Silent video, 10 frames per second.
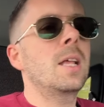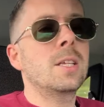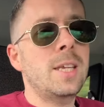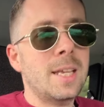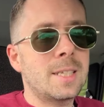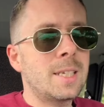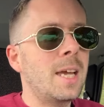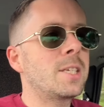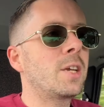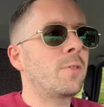So yesterday
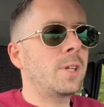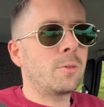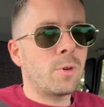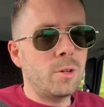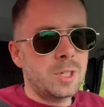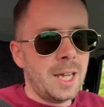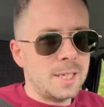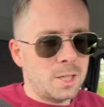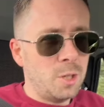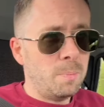I took it for a little road
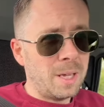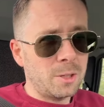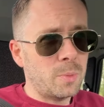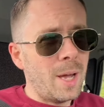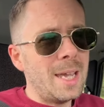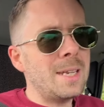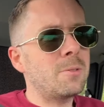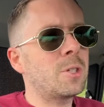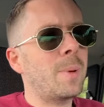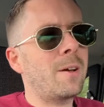test to Biggleswade,
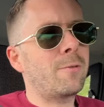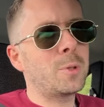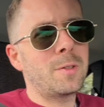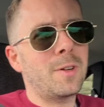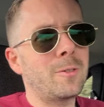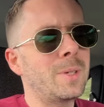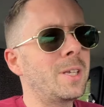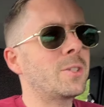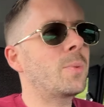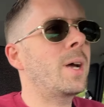which is about 45
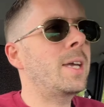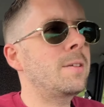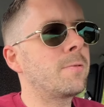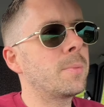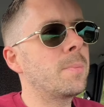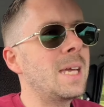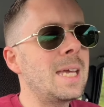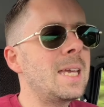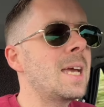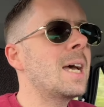minutes away from me,
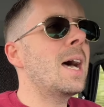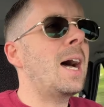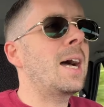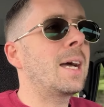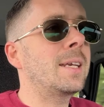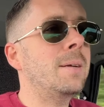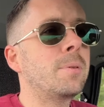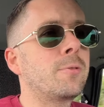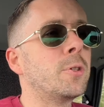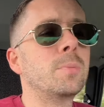and it
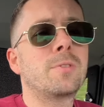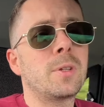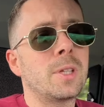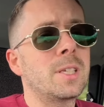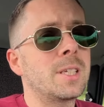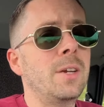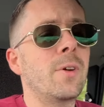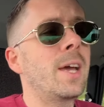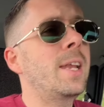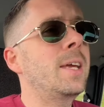performed faultlessly,
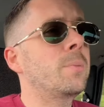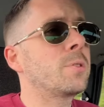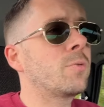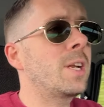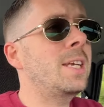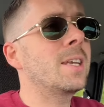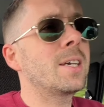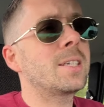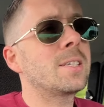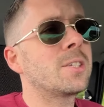really. It was really
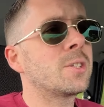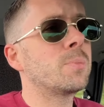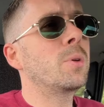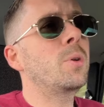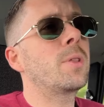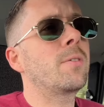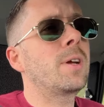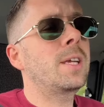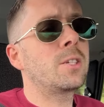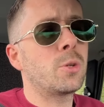nice and smooth. I
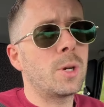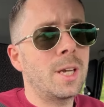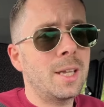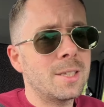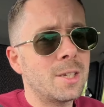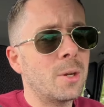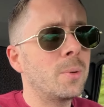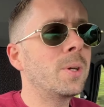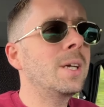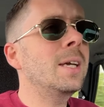really enjoyed it. So
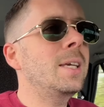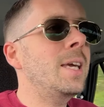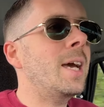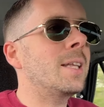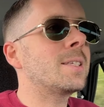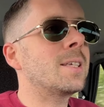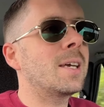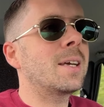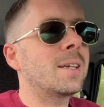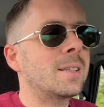yeah, it's
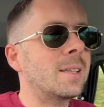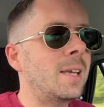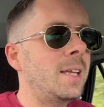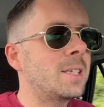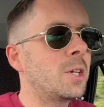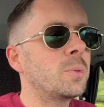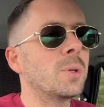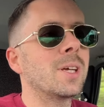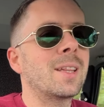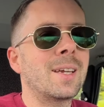a good
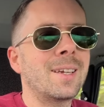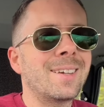one, I think.